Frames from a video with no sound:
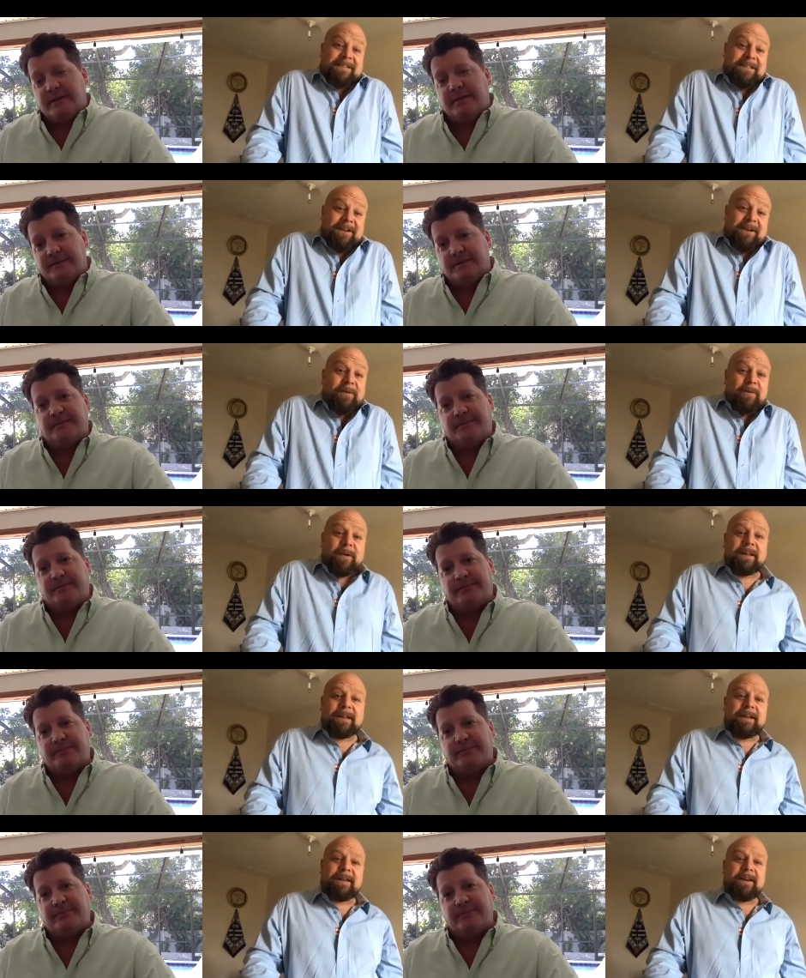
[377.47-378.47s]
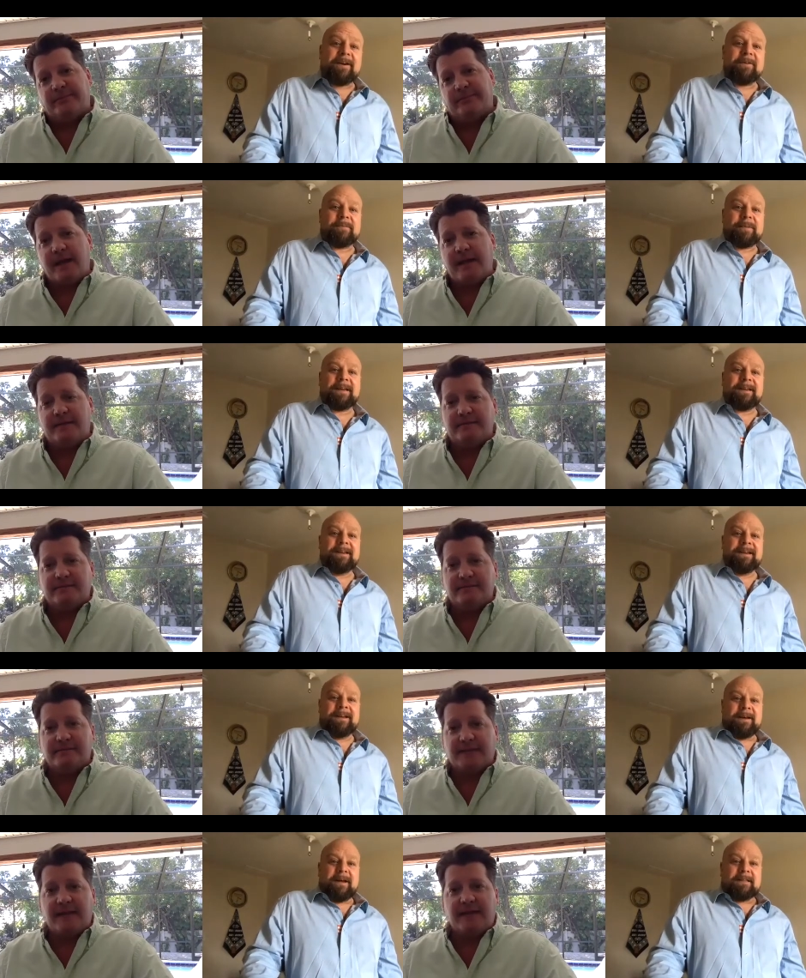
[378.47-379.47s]
Speaker 1: to do, really. You know, yeah. I mean,
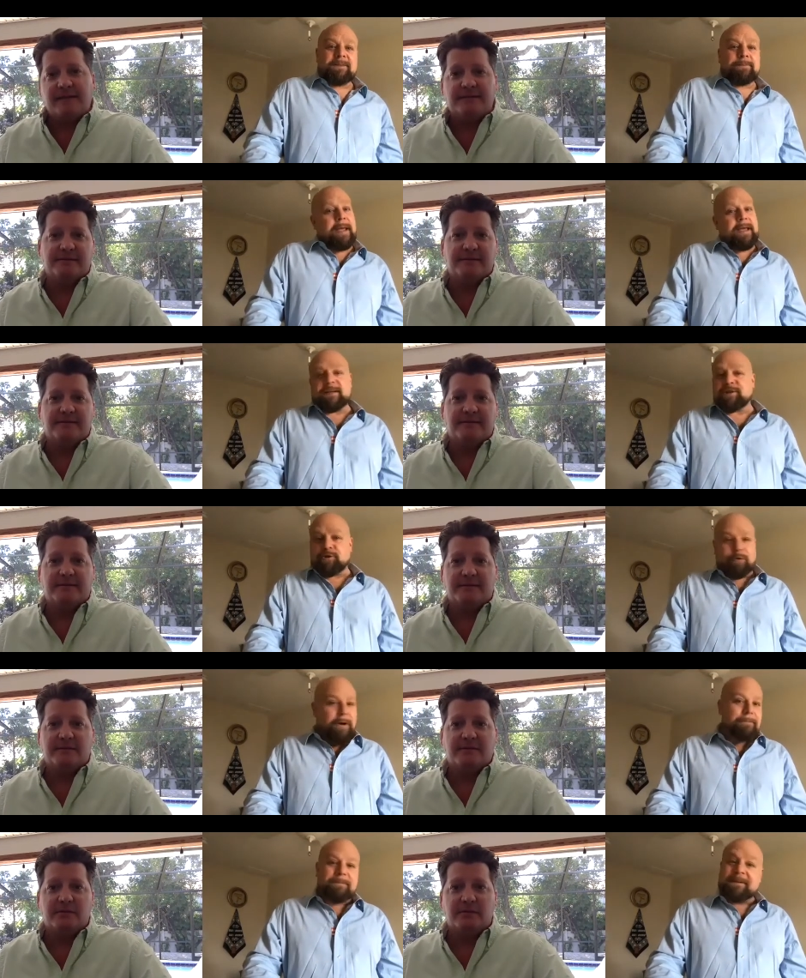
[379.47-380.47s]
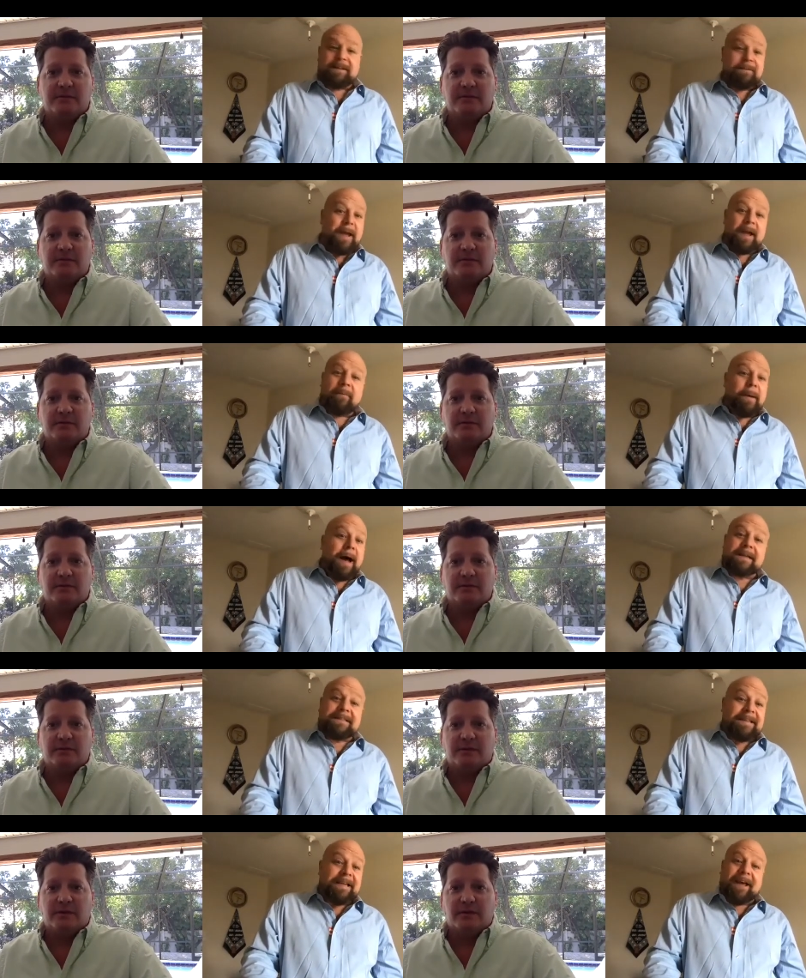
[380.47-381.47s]
yeah let's make a trip to the
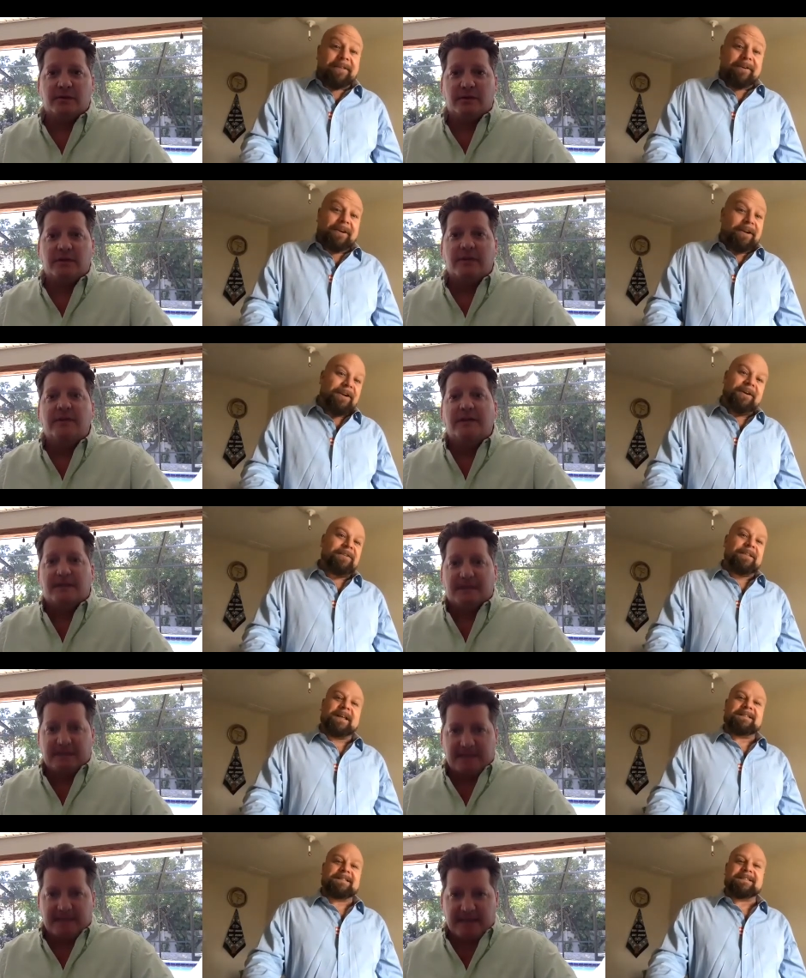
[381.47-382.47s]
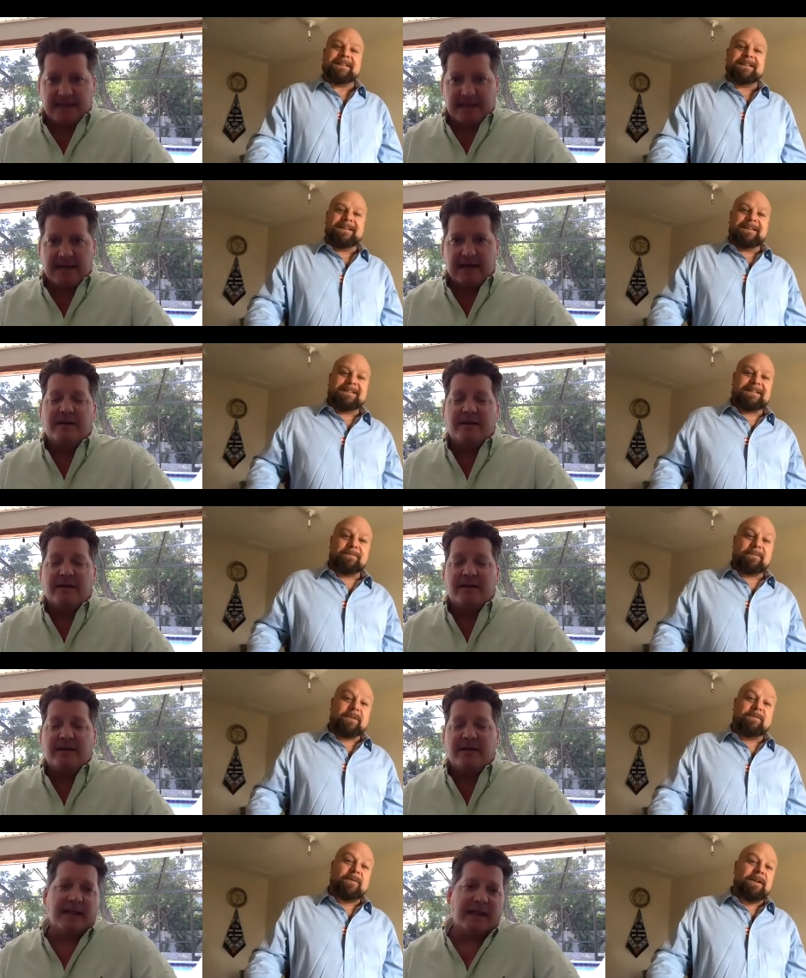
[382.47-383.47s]
mailbox together you know that's yeah
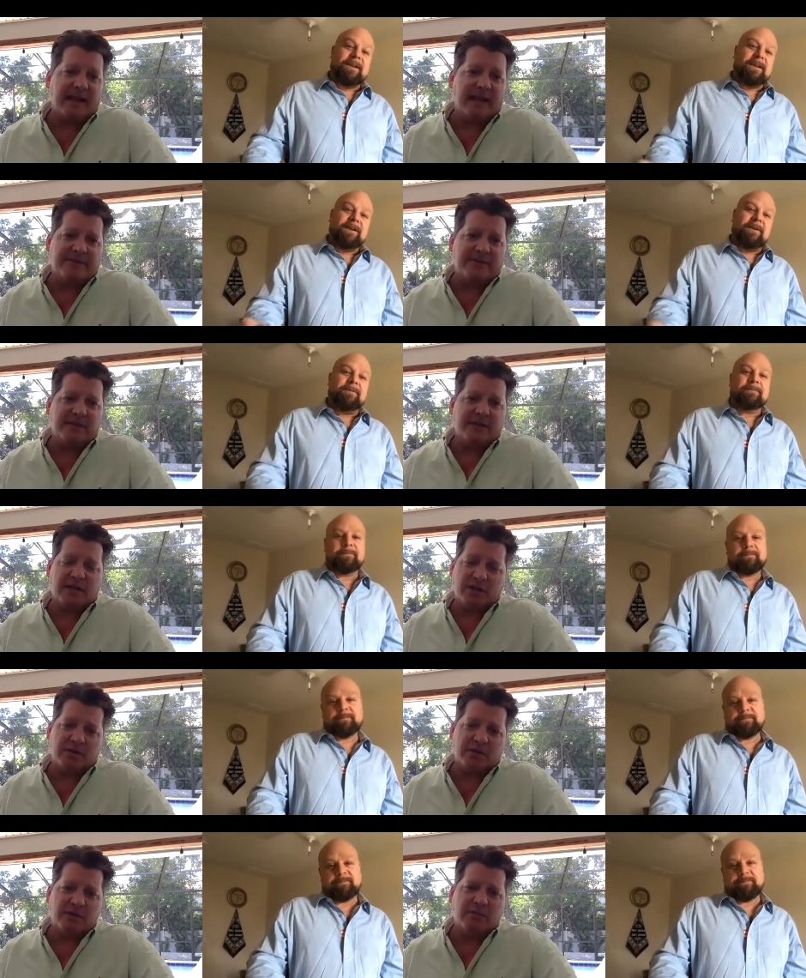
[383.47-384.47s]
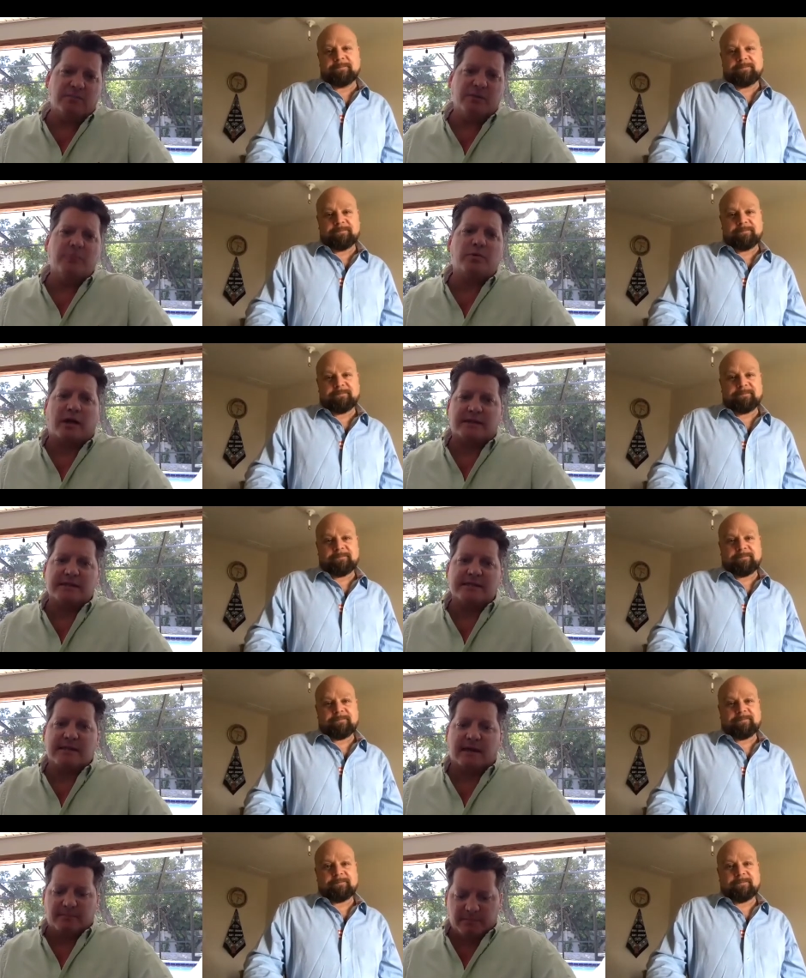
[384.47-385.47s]
something and,
Speaker 2: and, even you you you brought this
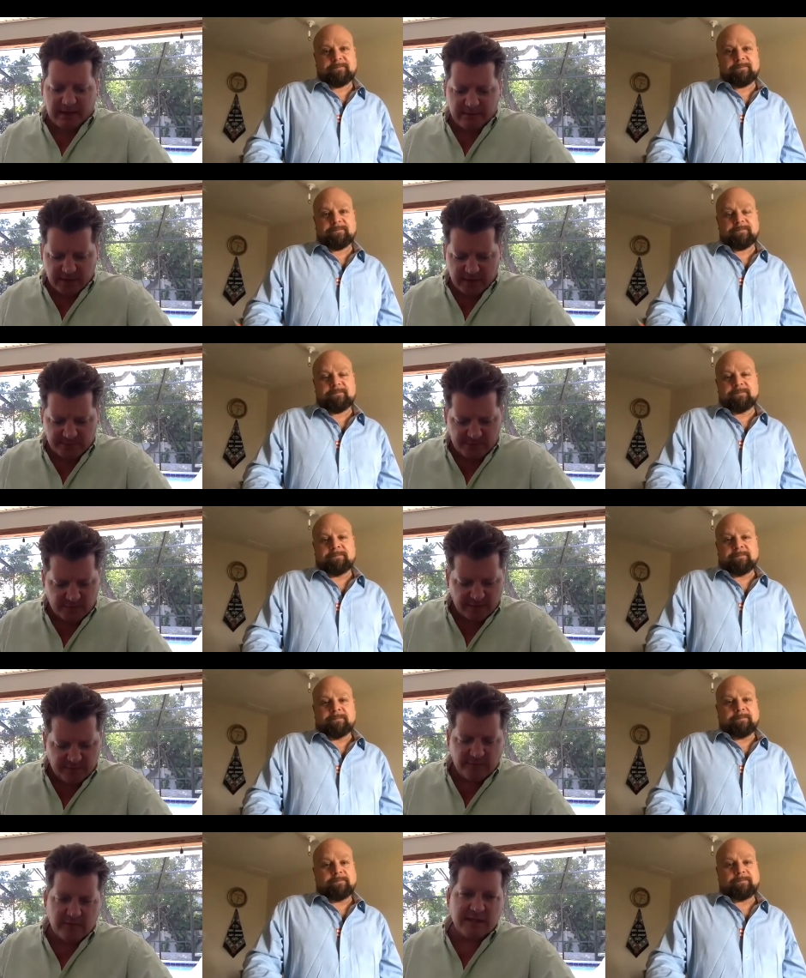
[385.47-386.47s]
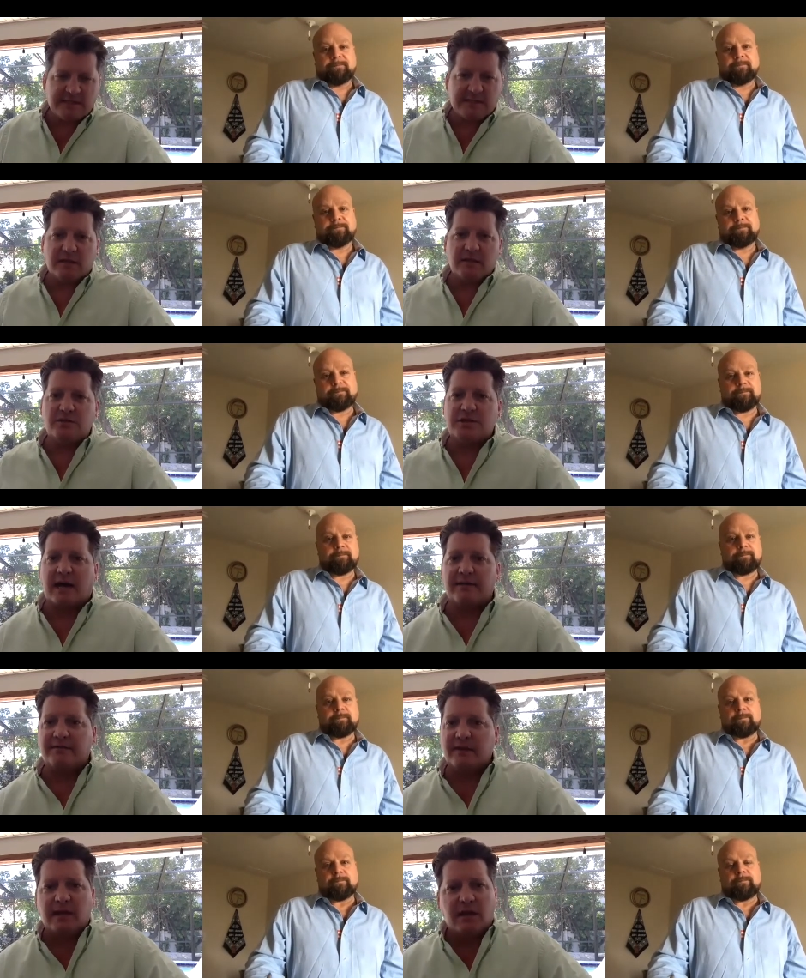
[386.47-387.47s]
up even if if you, let's say you shot a
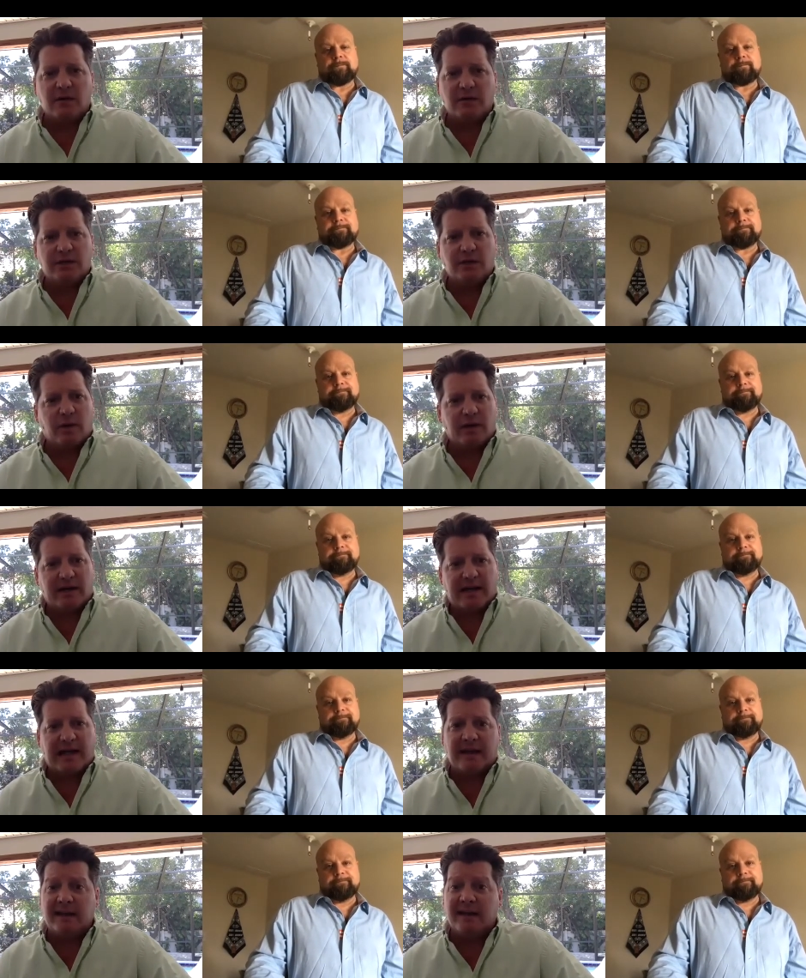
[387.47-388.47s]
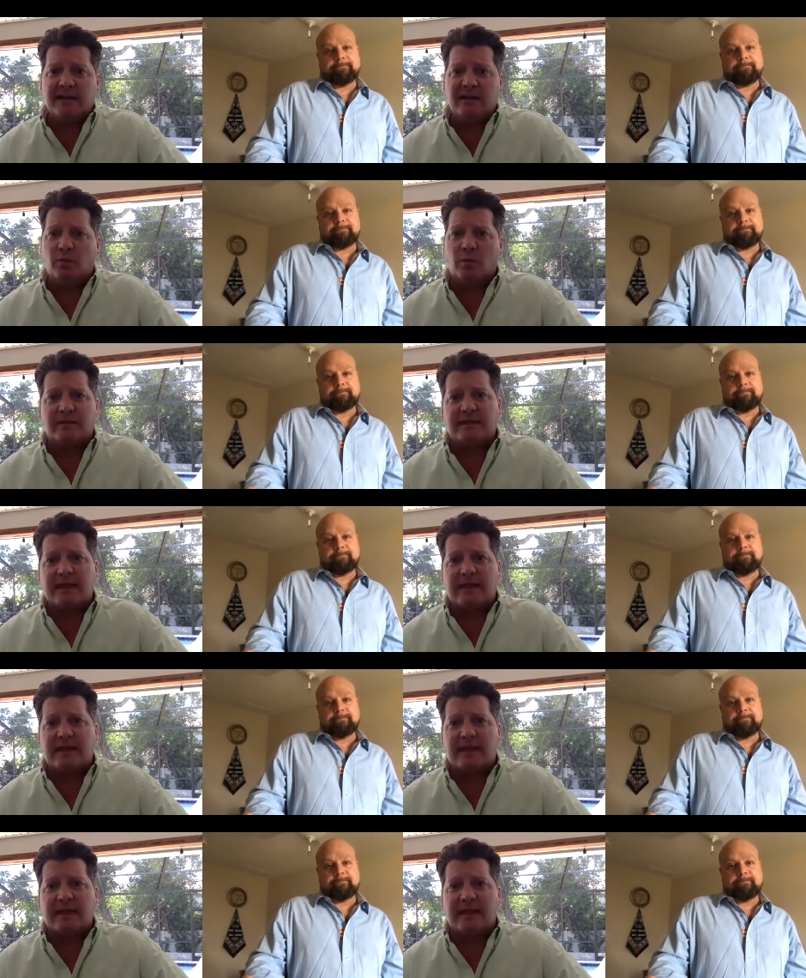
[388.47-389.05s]
video and you wanted to edit it and you want that